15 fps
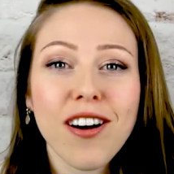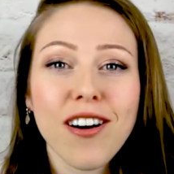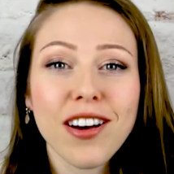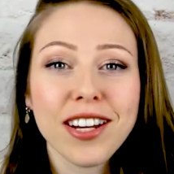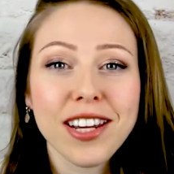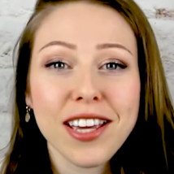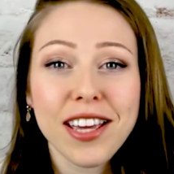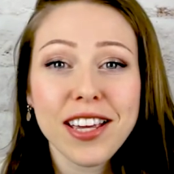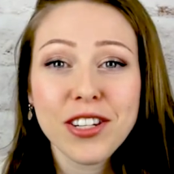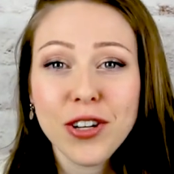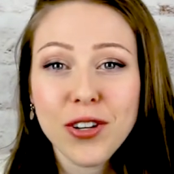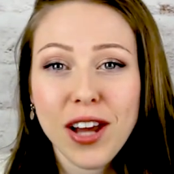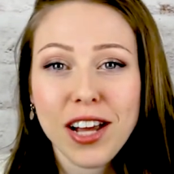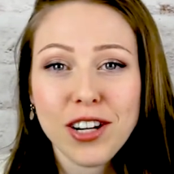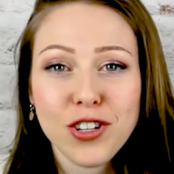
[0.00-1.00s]
on
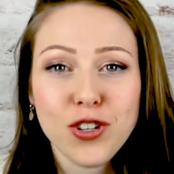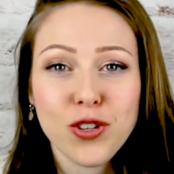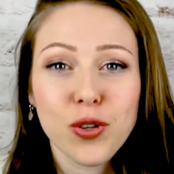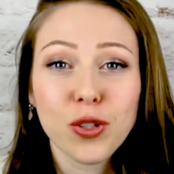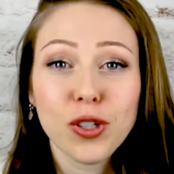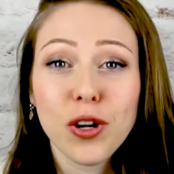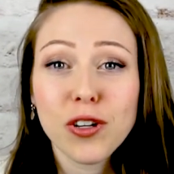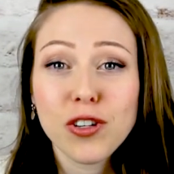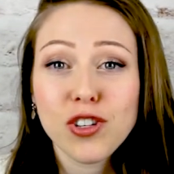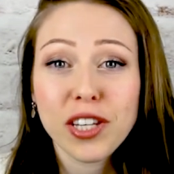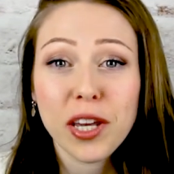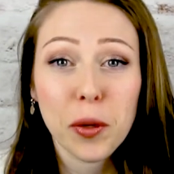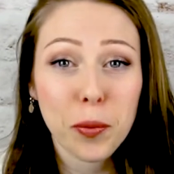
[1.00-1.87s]
international large-scale